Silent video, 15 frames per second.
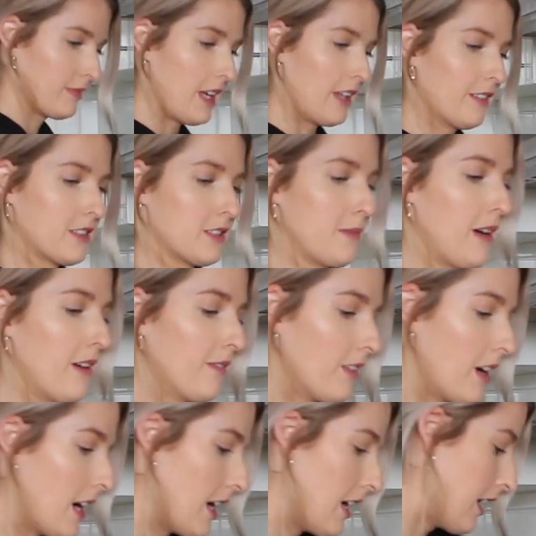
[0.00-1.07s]
That looks about
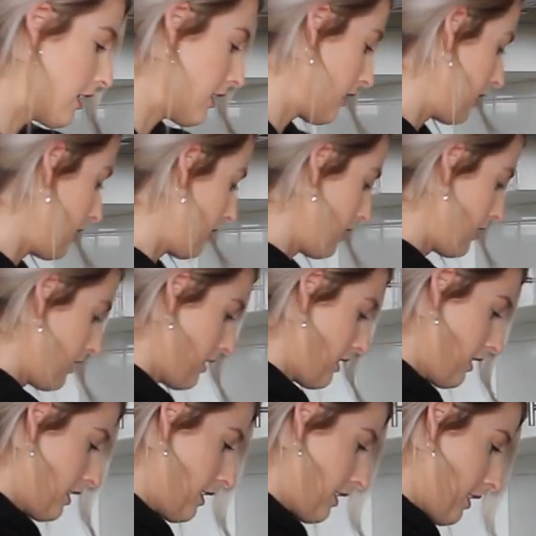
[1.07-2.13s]
right.
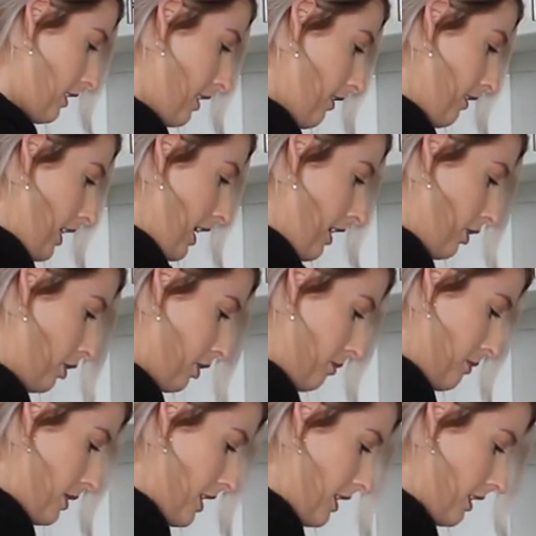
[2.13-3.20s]
Give that a
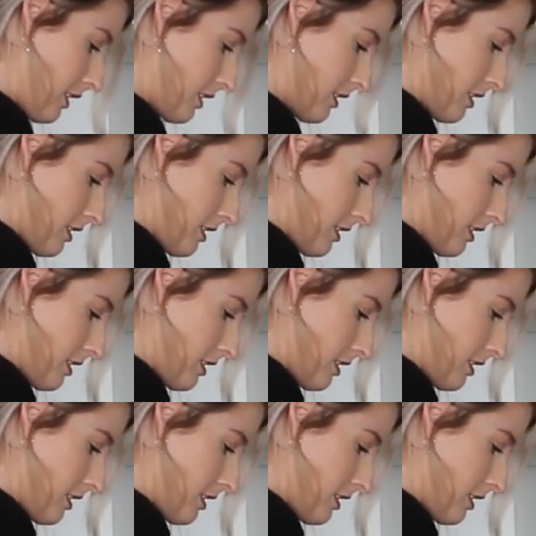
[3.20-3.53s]
good mix.